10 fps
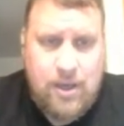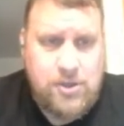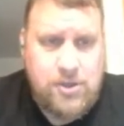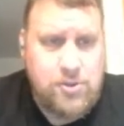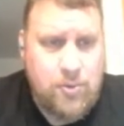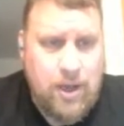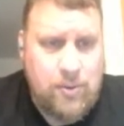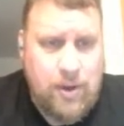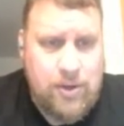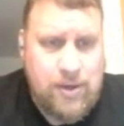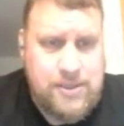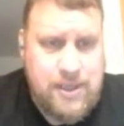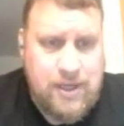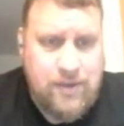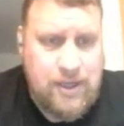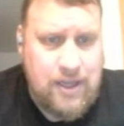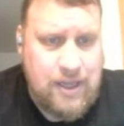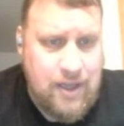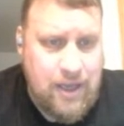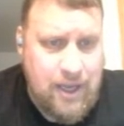So right away, do I see anything
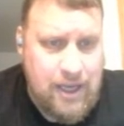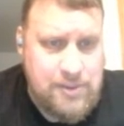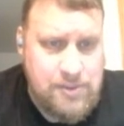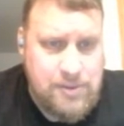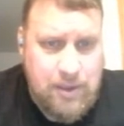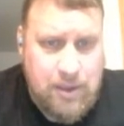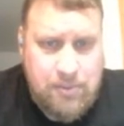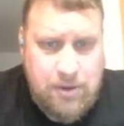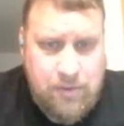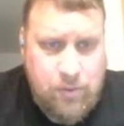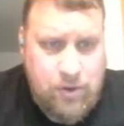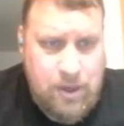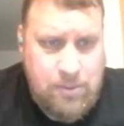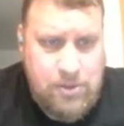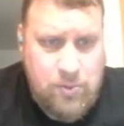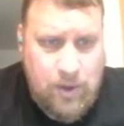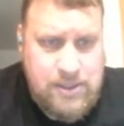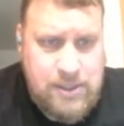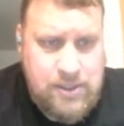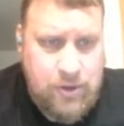like that? X is an element of real numbers, y is
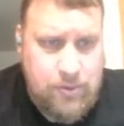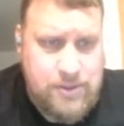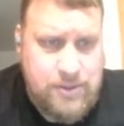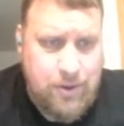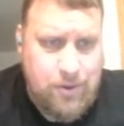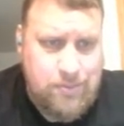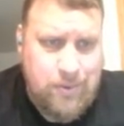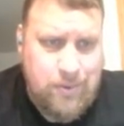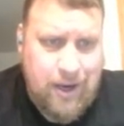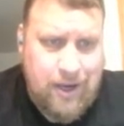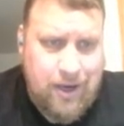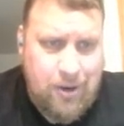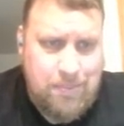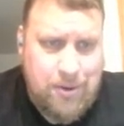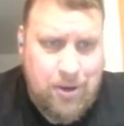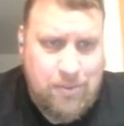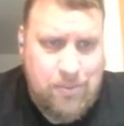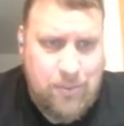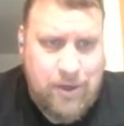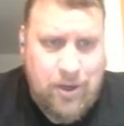less than or equal to 0. Right here. Boom.
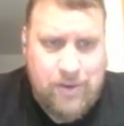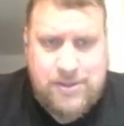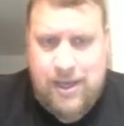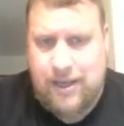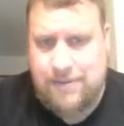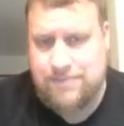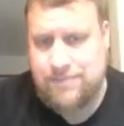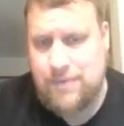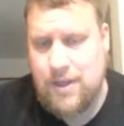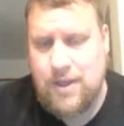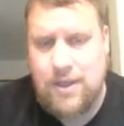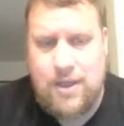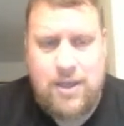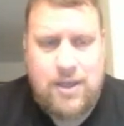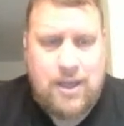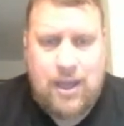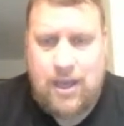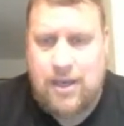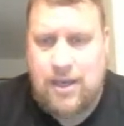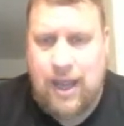We know it's A.
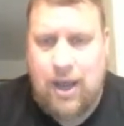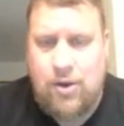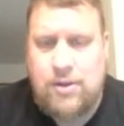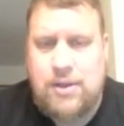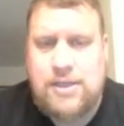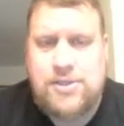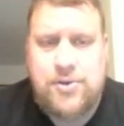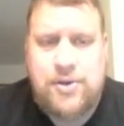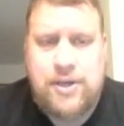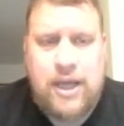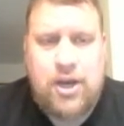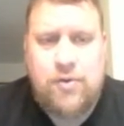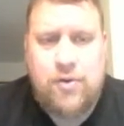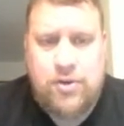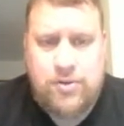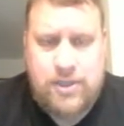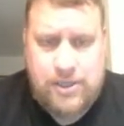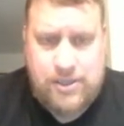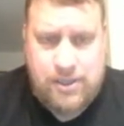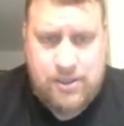Okay, now let's do it in interval
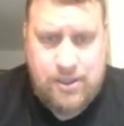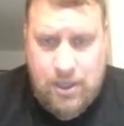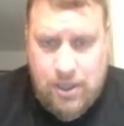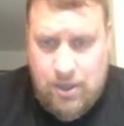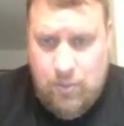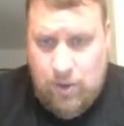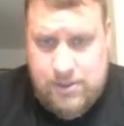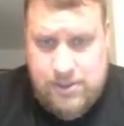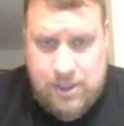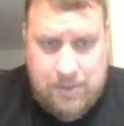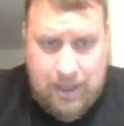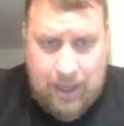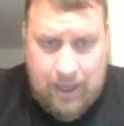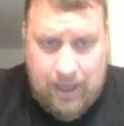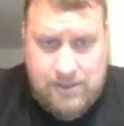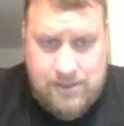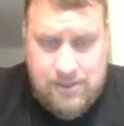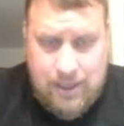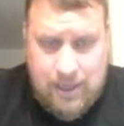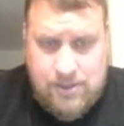notation. Well, it's going to be x.
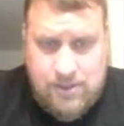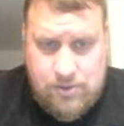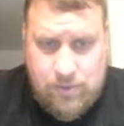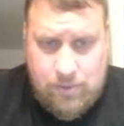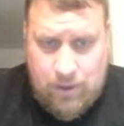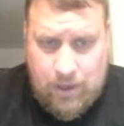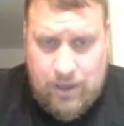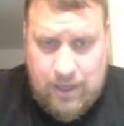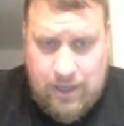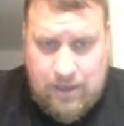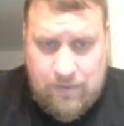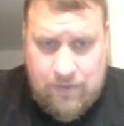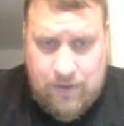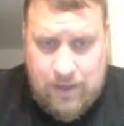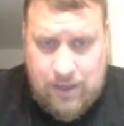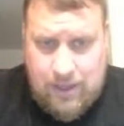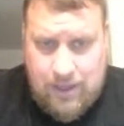X goes from what? Negative infinity